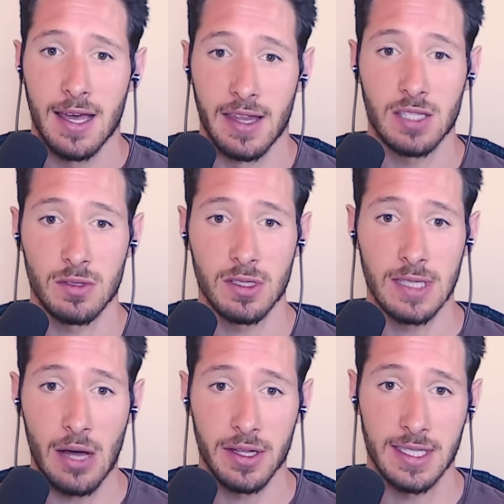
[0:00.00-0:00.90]
This will
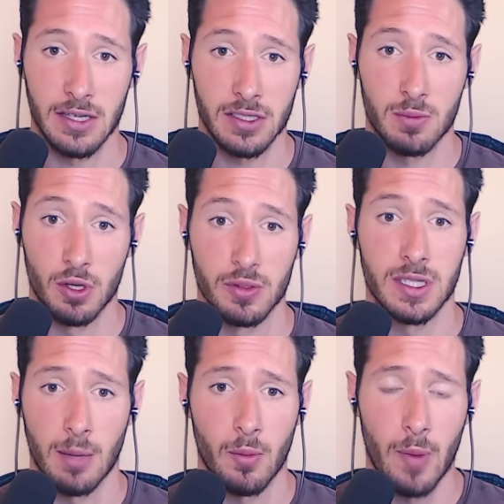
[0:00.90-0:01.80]
allow the cells to produce
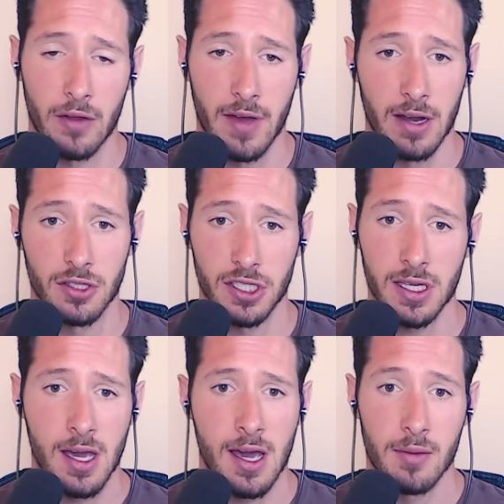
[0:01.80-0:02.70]
some amount of
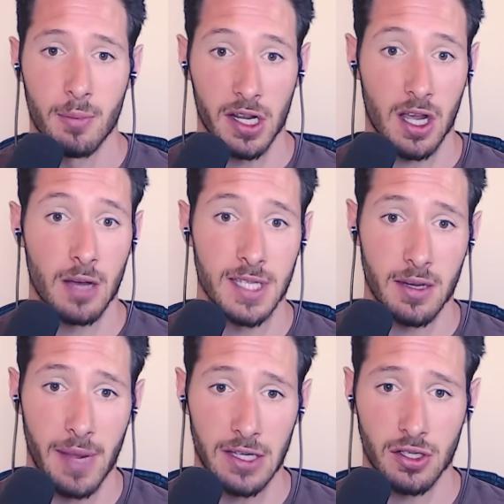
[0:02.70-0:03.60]
energy, but it comes
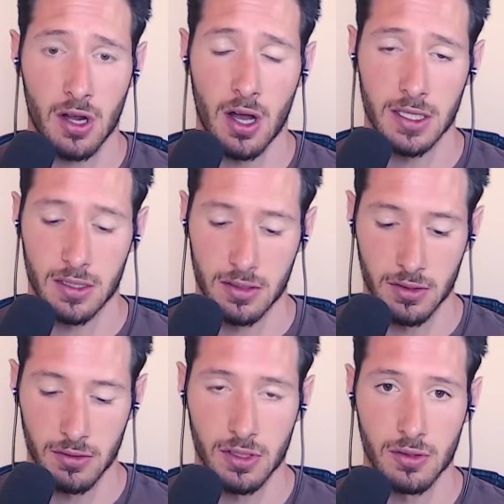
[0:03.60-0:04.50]
at a major cost
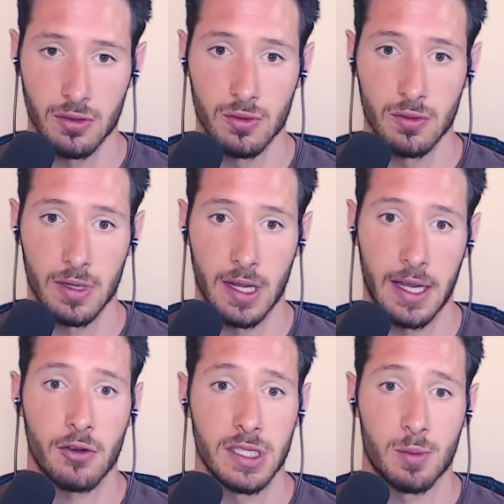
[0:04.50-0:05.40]
due to
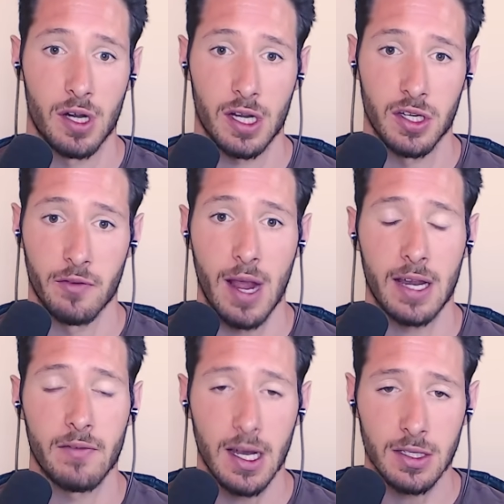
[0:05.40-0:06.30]
increased production of
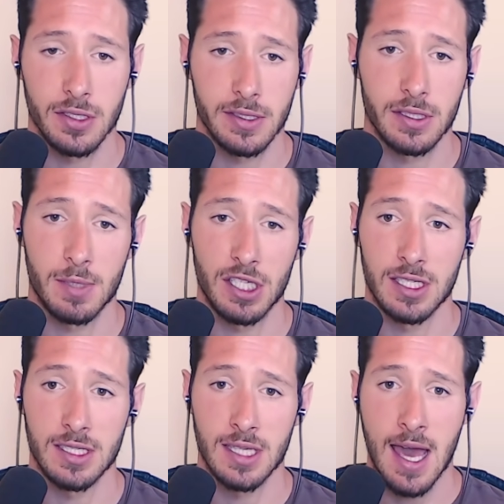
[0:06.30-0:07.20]
reactive oxygen
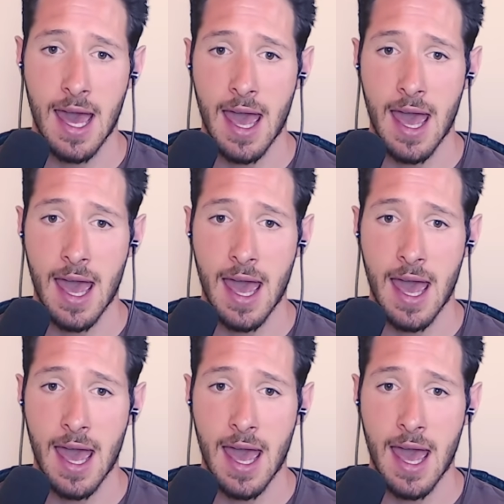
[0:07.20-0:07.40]
species.